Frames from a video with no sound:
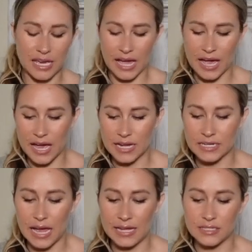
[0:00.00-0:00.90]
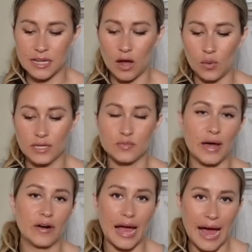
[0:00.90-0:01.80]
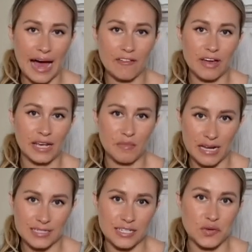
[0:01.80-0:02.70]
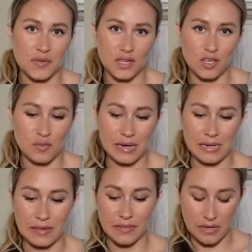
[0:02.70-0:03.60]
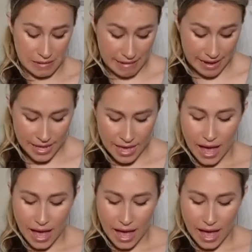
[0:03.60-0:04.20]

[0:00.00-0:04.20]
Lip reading: and it's always better to have any medicine you think you might need than not.